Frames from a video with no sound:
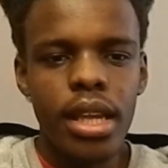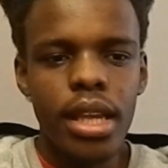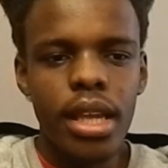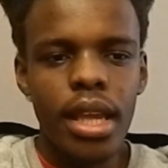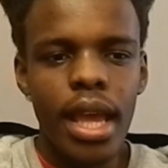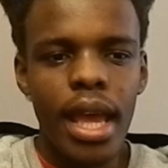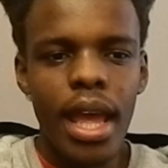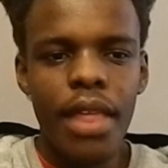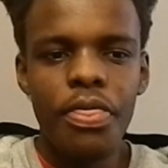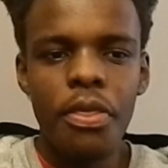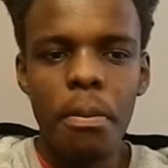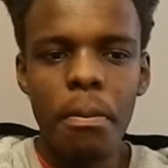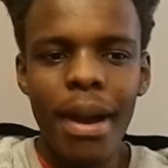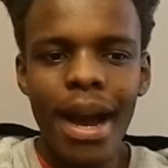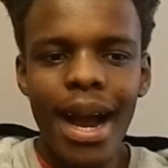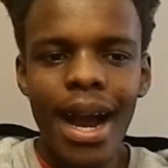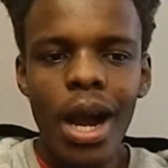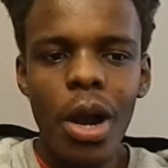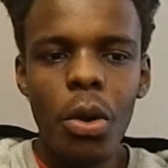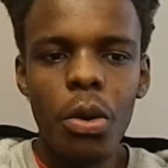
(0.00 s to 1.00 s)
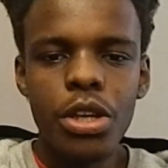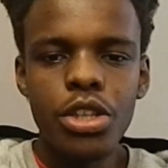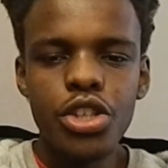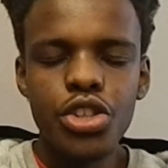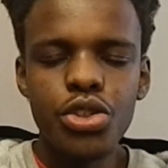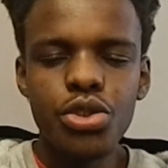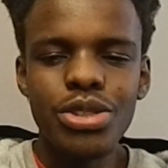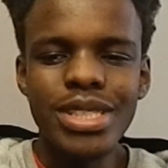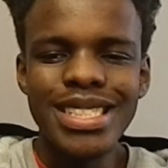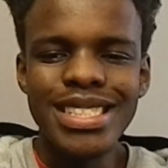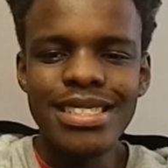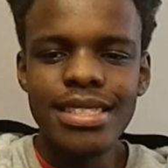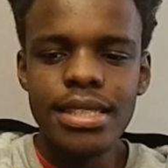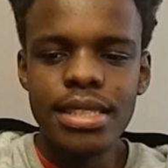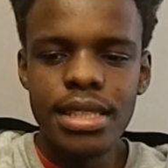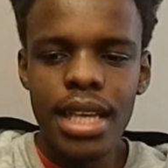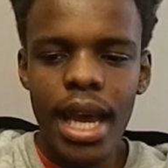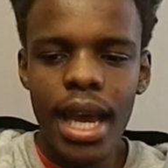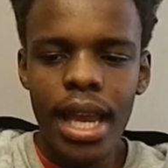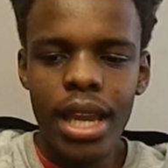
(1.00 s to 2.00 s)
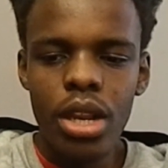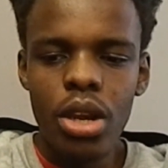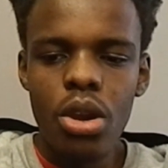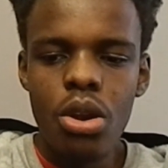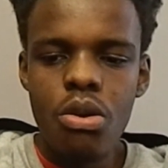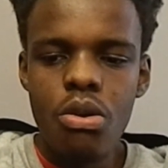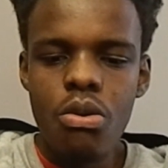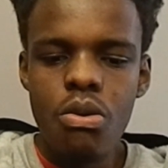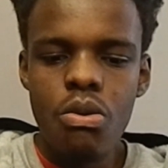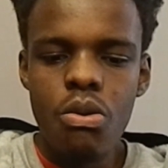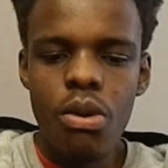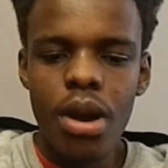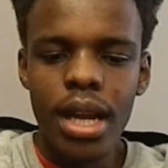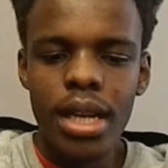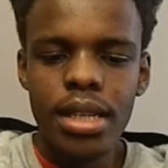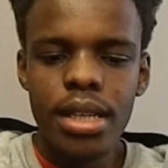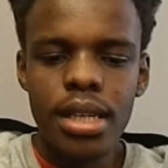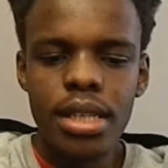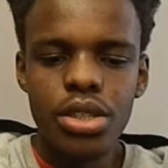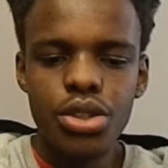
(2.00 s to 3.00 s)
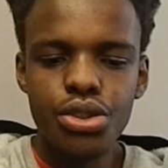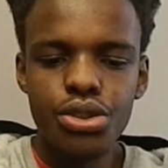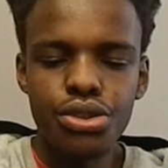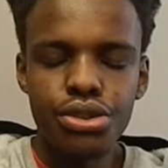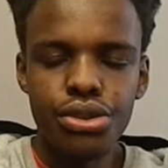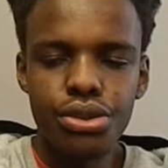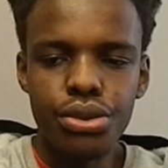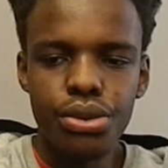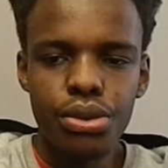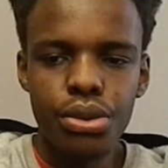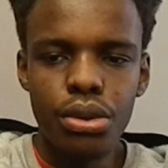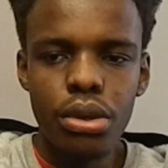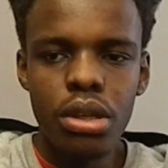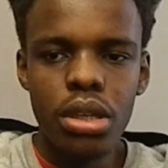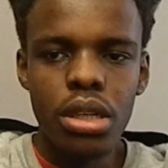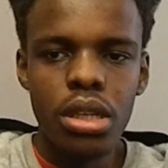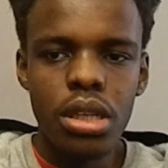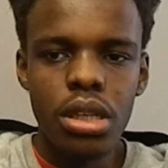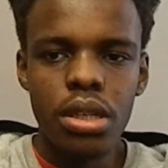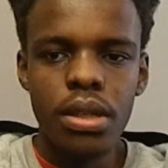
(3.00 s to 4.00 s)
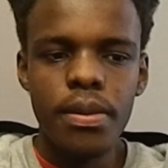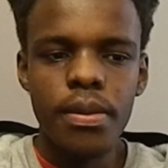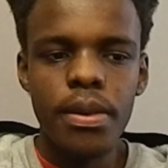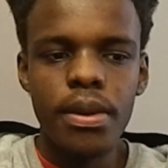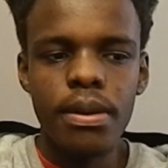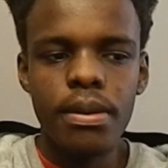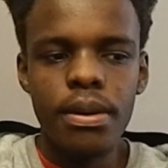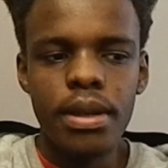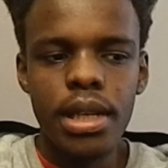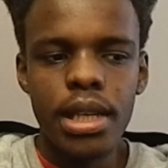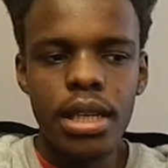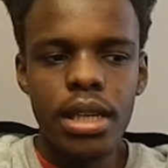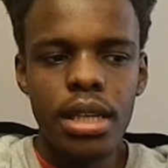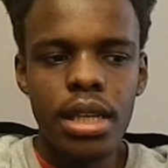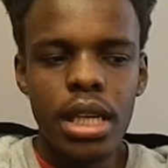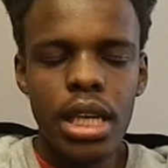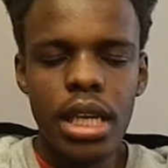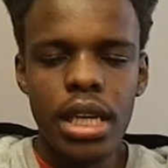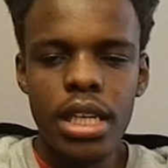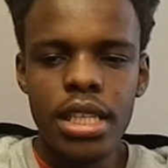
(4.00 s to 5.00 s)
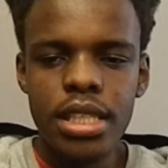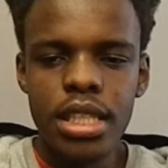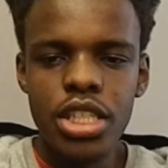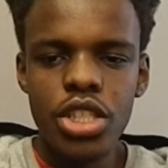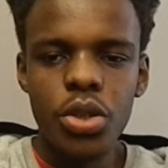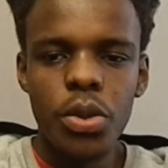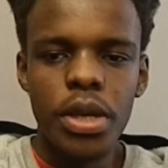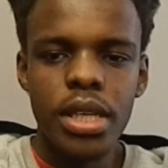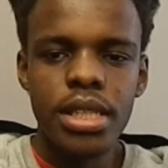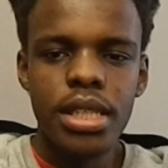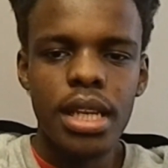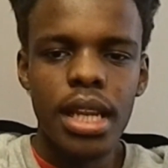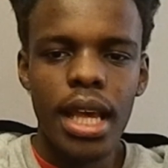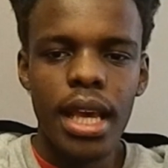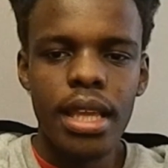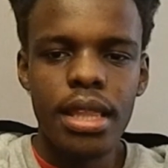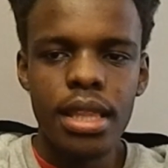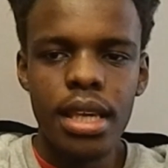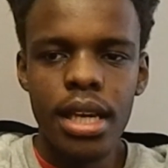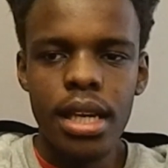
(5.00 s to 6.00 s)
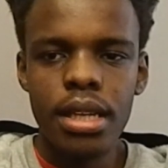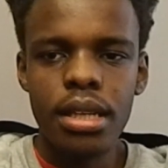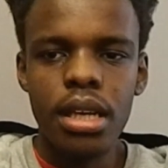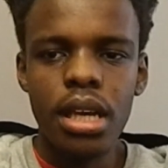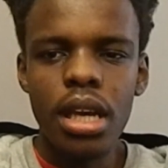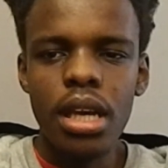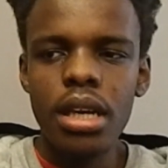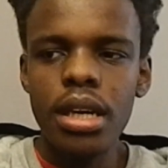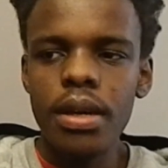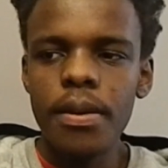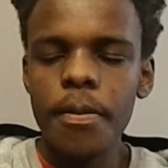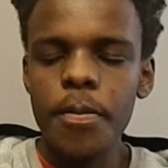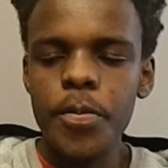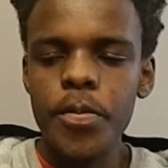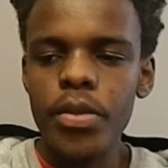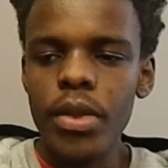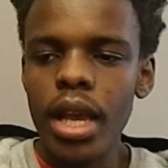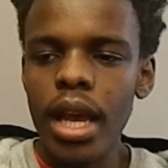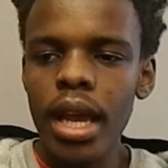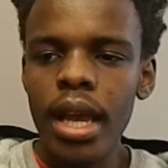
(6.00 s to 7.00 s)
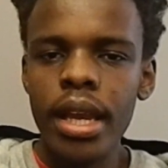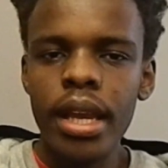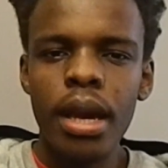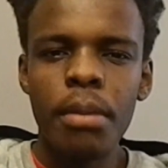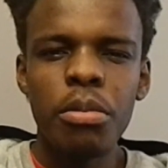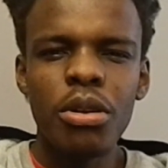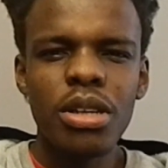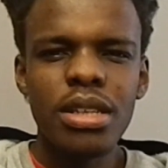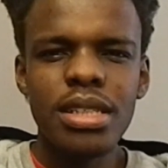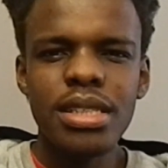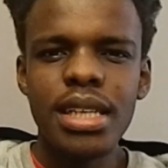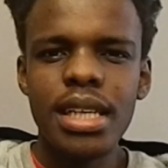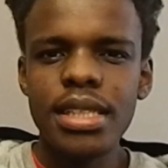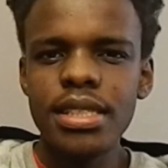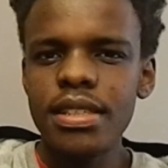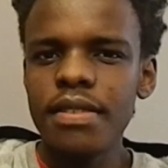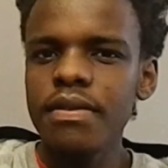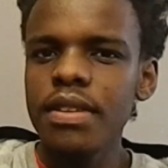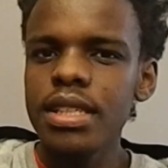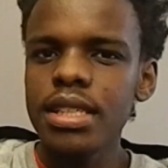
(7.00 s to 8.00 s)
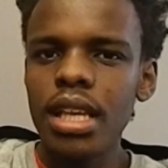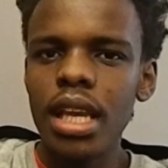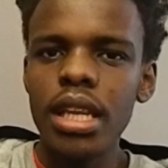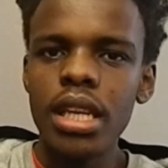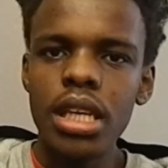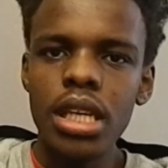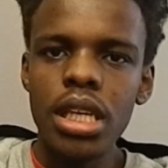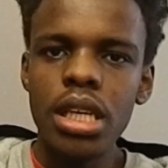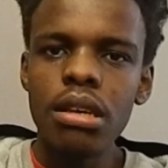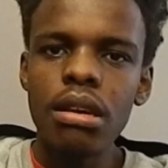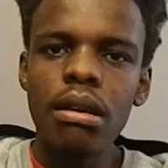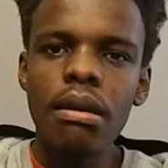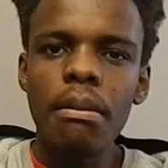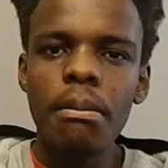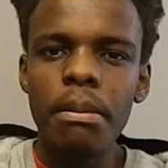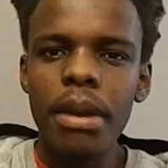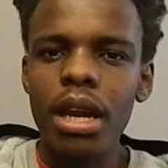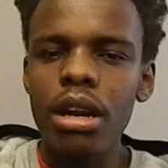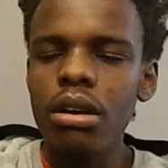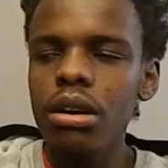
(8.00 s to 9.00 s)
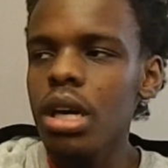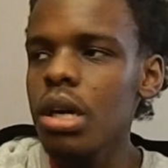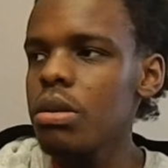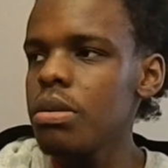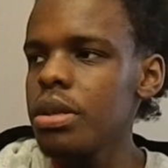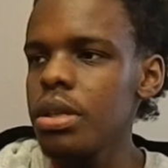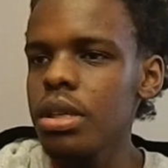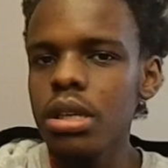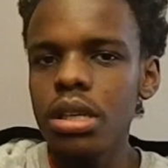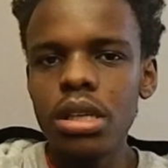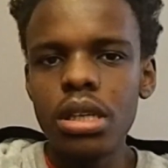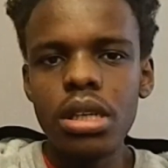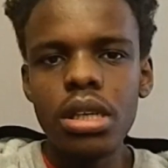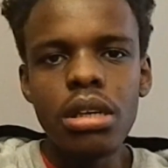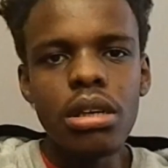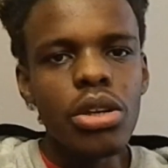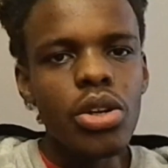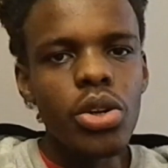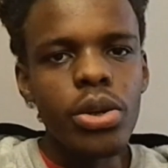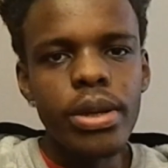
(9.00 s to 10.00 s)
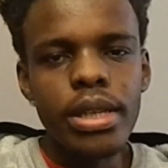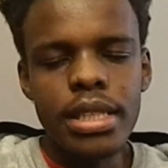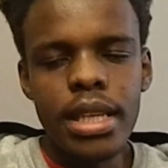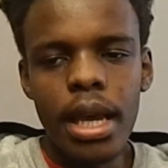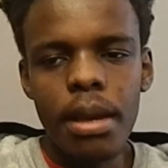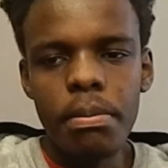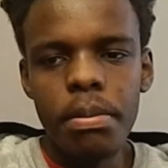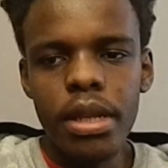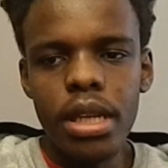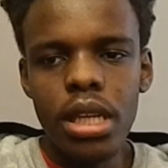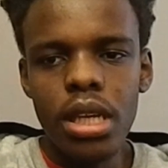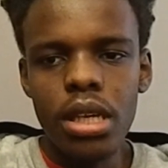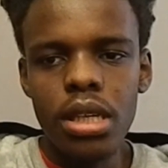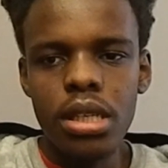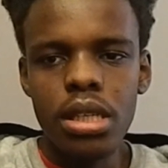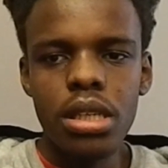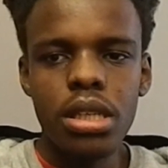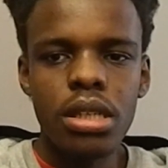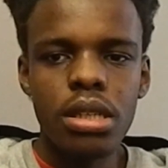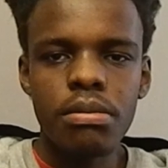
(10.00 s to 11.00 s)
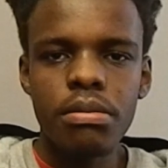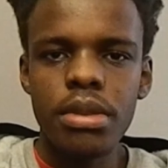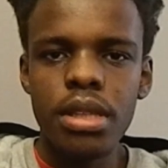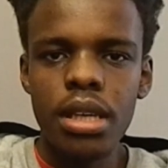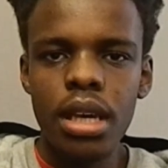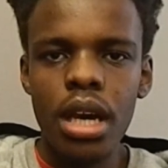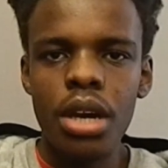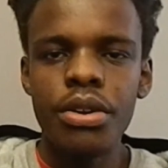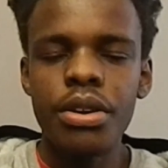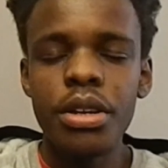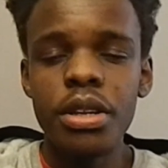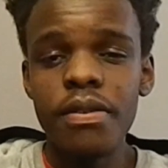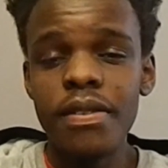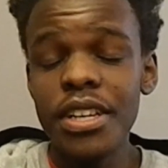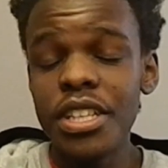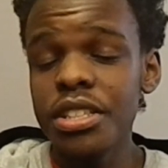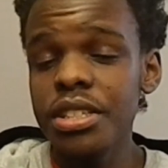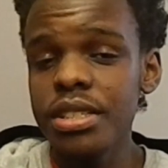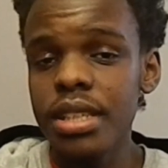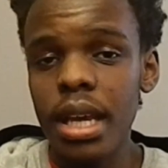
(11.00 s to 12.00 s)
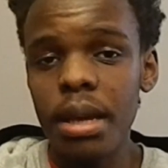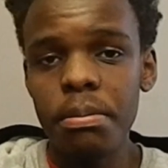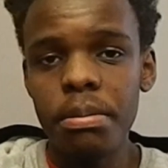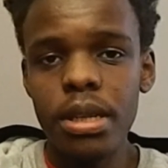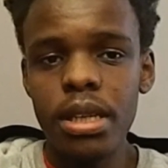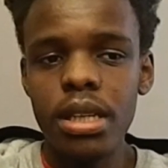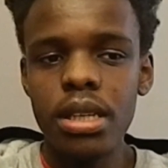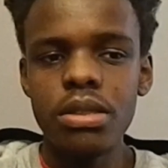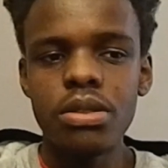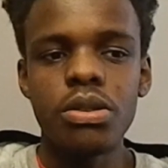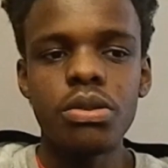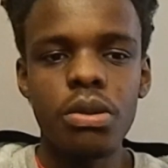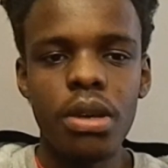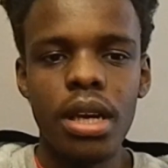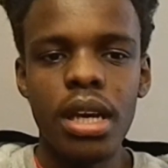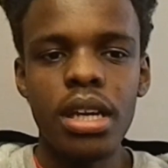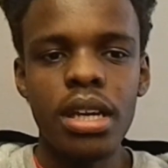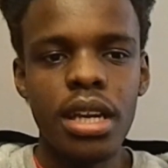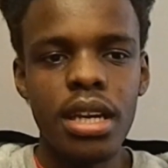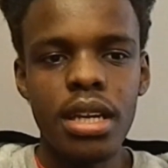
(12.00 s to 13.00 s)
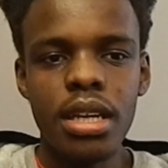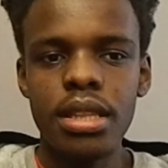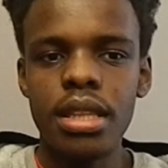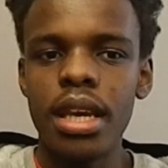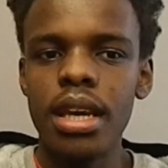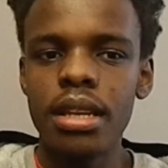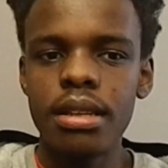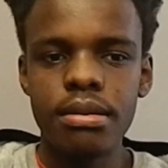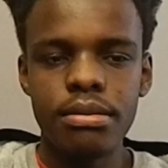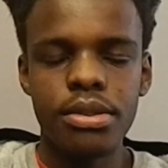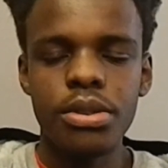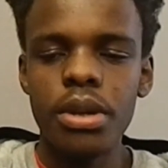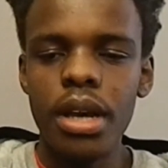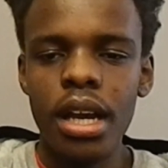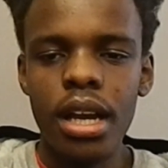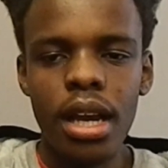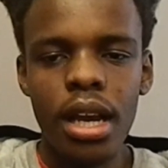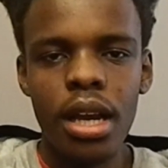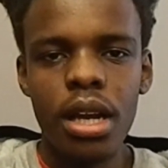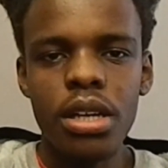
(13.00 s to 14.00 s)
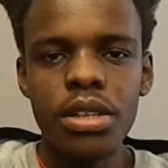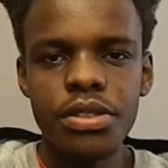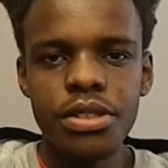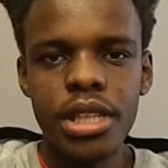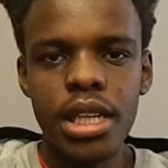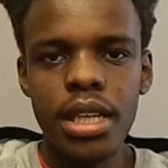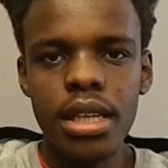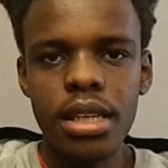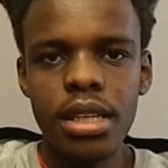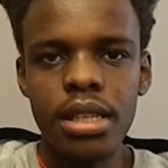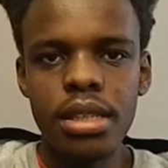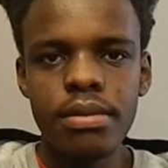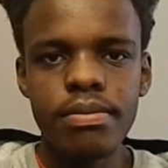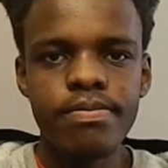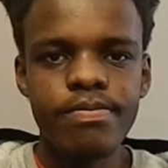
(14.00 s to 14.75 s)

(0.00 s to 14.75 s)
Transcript: had the power to decide what to do in a situation like that. I apologize if there's any background noise happening. There are renovations happening, so I can't really,